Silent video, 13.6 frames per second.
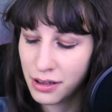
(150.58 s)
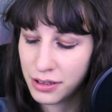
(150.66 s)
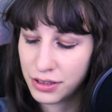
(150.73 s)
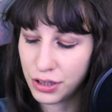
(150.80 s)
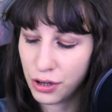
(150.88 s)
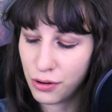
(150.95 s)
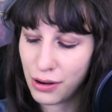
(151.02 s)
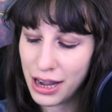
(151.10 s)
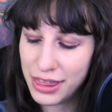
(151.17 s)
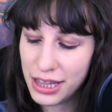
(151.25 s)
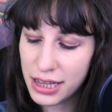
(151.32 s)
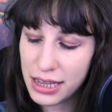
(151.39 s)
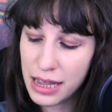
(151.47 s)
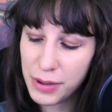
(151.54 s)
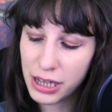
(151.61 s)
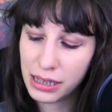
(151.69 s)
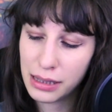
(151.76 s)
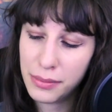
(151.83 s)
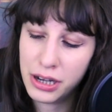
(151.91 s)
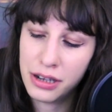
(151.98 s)
So I think keeping
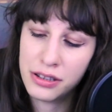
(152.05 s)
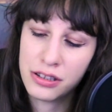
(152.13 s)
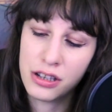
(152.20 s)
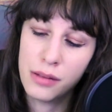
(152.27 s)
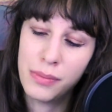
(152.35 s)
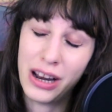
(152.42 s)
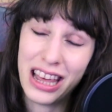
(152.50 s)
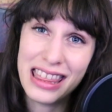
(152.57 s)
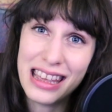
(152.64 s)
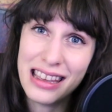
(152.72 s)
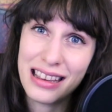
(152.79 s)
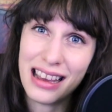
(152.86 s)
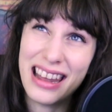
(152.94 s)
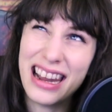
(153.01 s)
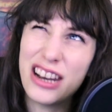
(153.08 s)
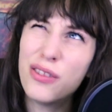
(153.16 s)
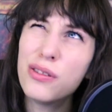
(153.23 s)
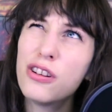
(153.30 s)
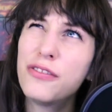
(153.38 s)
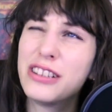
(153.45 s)
it limited is good, but I think, and I
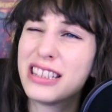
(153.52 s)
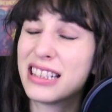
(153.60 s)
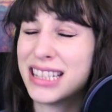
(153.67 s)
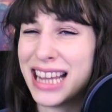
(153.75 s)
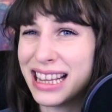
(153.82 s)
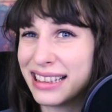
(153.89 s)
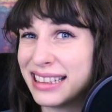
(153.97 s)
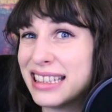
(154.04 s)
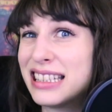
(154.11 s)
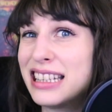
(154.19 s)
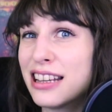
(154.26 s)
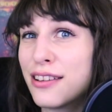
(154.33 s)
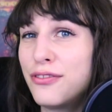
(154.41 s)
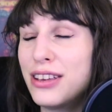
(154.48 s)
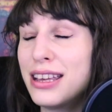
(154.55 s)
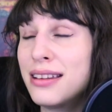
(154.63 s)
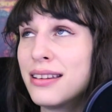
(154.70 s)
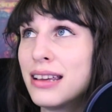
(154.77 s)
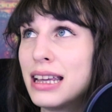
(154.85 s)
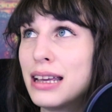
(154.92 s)
don't know if it's a stylistic
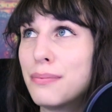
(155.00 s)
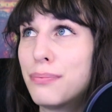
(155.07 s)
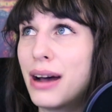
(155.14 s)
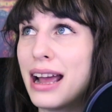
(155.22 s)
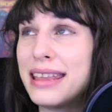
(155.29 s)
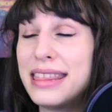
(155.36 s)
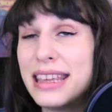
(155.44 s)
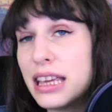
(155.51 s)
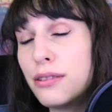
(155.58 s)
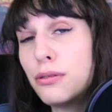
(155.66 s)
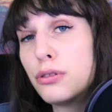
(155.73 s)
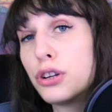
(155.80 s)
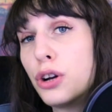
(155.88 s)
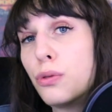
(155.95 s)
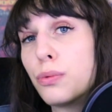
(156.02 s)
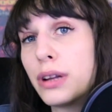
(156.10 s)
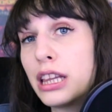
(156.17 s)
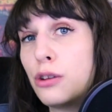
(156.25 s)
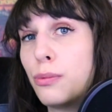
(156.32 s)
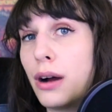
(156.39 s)
fit, but I think it would go
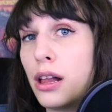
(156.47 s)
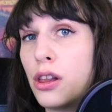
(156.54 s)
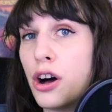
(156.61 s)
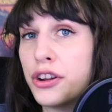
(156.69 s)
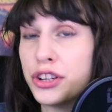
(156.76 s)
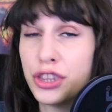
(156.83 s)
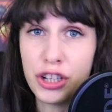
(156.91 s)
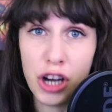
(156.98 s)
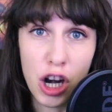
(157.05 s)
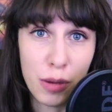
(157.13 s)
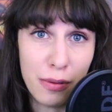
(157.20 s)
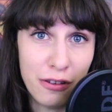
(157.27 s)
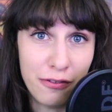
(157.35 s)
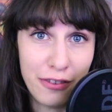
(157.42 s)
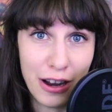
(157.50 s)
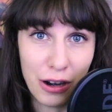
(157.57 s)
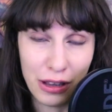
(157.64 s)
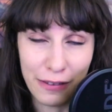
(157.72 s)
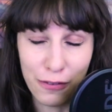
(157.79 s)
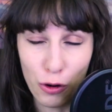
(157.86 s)
really well onto the Darkmoon
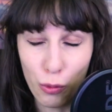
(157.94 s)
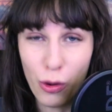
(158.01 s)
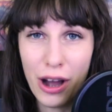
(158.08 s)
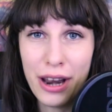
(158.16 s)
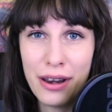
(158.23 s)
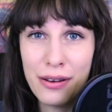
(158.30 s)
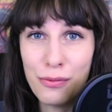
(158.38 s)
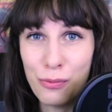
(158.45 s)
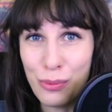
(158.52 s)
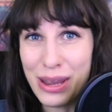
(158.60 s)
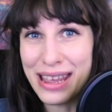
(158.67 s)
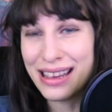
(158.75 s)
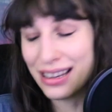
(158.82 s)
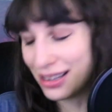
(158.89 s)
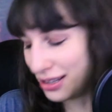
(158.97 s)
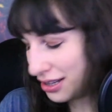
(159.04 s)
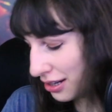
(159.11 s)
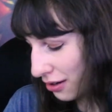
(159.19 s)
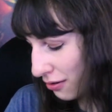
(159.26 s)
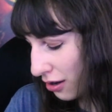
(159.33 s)
Faire. Like for one week,
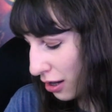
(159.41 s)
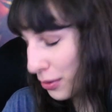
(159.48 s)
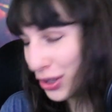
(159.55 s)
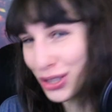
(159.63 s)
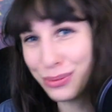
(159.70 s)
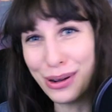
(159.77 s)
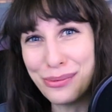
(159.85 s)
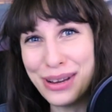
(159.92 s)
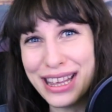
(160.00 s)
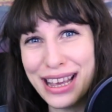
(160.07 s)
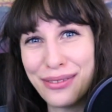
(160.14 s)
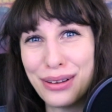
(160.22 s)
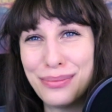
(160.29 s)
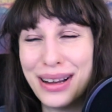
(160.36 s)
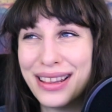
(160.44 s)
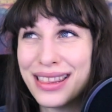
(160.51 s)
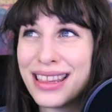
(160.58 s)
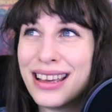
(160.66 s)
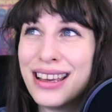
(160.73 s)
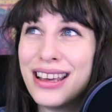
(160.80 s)
you know, almost one week every
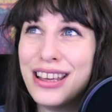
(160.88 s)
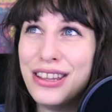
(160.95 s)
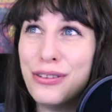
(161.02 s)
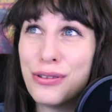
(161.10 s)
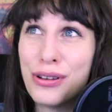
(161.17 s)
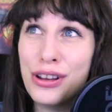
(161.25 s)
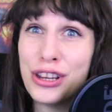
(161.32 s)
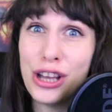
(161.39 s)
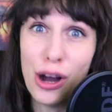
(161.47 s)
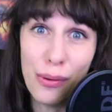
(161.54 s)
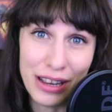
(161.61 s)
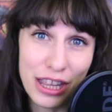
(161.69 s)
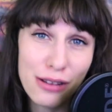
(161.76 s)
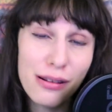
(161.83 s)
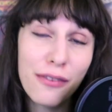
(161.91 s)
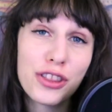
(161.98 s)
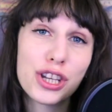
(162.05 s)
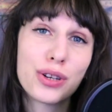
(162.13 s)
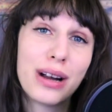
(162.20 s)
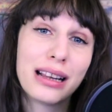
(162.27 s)
month, you could go and queue up
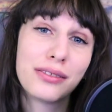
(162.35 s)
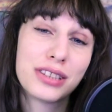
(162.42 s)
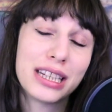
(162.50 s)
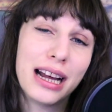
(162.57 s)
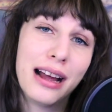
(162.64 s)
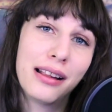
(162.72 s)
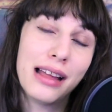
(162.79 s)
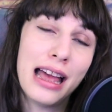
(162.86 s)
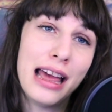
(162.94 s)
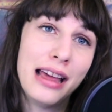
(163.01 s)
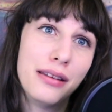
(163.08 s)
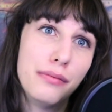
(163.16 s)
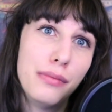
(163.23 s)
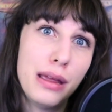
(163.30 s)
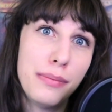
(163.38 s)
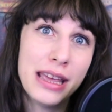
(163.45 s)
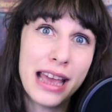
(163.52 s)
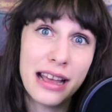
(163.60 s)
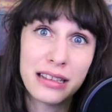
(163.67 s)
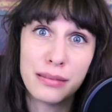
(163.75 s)
for the Trial of Style and
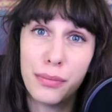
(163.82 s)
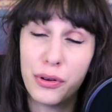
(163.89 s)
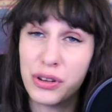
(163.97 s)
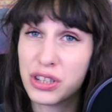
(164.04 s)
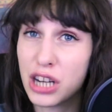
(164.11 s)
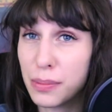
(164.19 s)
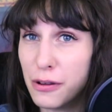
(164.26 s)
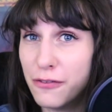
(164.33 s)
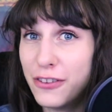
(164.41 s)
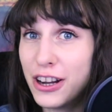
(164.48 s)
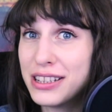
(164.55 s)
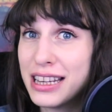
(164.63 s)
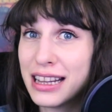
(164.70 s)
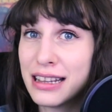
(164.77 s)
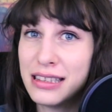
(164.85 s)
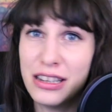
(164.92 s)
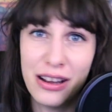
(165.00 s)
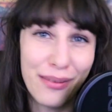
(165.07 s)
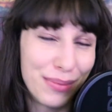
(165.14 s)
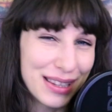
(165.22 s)
maybe get some bonus Darkmoon Faire tickets.
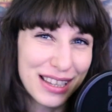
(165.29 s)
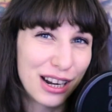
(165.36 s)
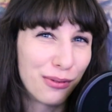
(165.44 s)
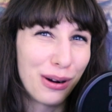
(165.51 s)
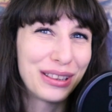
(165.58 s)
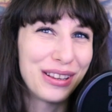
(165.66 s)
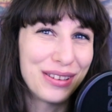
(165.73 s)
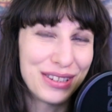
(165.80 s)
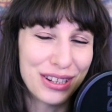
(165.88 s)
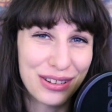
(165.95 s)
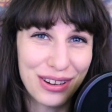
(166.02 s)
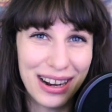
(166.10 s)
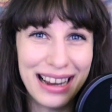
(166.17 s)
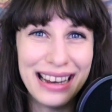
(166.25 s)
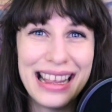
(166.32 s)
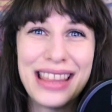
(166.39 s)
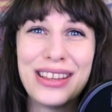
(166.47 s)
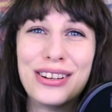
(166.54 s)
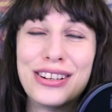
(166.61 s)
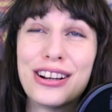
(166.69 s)
You know, everybody's gonna want those. Just try and
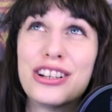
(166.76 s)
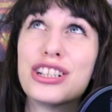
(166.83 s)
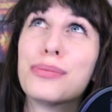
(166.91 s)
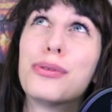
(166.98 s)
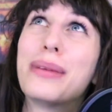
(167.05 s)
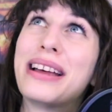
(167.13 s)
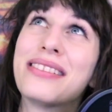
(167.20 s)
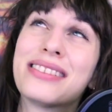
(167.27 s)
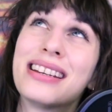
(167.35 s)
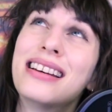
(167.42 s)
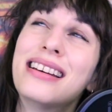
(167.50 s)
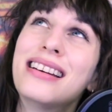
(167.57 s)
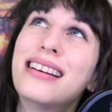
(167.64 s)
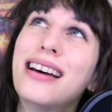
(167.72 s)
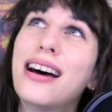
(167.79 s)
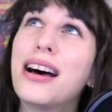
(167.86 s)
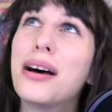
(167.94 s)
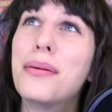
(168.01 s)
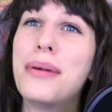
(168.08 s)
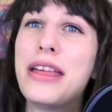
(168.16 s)
get their dirigible mount.
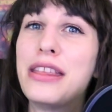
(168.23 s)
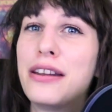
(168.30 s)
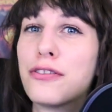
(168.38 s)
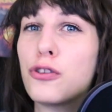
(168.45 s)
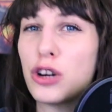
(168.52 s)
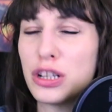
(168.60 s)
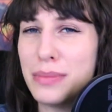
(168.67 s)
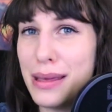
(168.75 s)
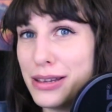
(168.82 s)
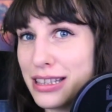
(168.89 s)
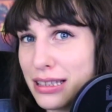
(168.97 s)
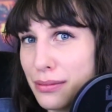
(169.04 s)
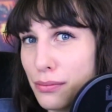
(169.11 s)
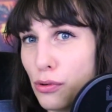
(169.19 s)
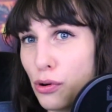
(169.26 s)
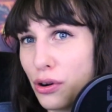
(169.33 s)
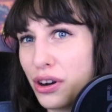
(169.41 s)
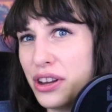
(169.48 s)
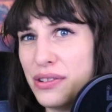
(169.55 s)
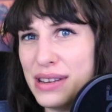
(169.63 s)
Um, and then, of course, maybe some
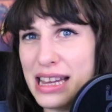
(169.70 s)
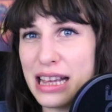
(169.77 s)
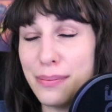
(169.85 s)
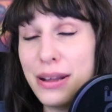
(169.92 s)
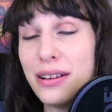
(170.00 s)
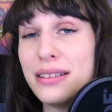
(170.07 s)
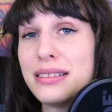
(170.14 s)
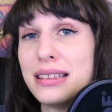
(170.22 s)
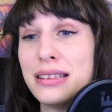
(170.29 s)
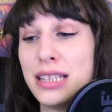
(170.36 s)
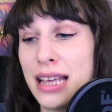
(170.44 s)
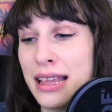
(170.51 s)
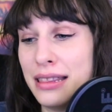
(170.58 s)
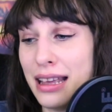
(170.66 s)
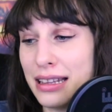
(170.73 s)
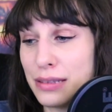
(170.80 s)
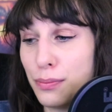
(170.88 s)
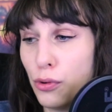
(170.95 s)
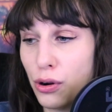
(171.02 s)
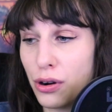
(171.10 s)
more unique appearances, and
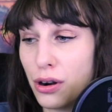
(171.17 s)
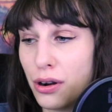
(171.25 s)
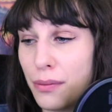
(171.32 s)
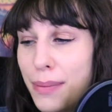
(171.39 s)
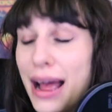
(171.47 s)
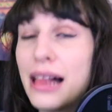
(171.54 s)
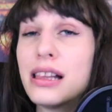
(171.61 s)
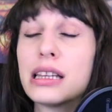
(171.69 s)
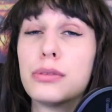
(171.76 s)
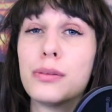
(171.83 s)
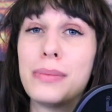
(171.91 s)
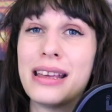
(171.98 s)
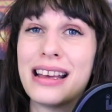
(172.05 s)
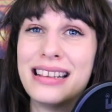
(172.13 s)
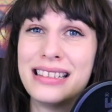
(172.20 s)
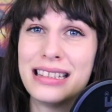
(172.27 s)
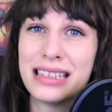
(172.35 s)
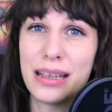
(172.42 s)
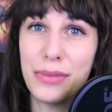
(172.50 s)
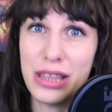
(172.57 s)
that's more palatable because
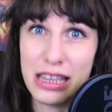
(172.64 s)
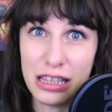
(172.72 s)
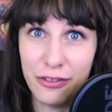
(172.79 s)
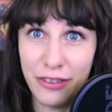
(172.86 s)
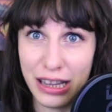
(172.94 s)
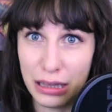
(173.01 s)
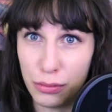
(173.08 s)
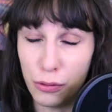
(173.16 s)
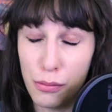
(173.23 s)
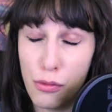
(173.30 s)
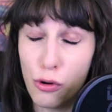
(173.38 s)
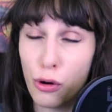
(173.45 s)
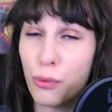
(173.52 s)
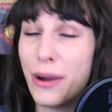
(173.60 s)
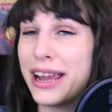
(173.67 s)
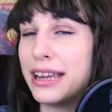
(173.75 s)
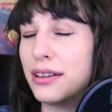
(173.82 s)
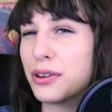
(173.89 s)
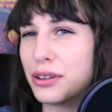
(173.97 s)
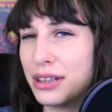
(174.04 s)
it's something that's available more
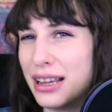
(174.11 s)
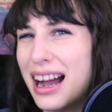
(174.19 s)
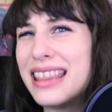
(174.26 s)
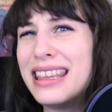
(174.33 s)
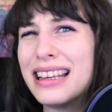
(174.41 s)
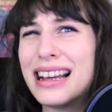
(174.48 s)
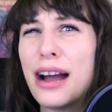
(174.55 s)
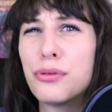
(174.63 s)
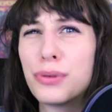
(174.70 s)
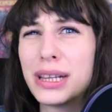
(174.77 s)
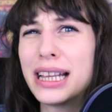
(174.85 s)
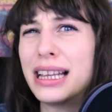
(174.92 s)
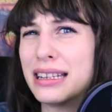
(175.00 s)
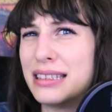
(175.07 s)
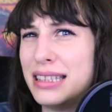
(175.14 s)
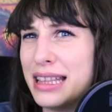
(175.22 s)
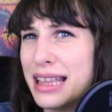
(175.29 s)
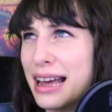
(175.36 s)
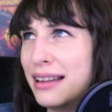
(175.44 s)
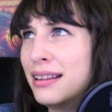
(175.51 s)
regularly. I think I would really like to see
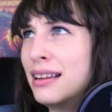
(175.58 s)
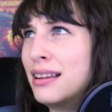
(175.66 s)
that.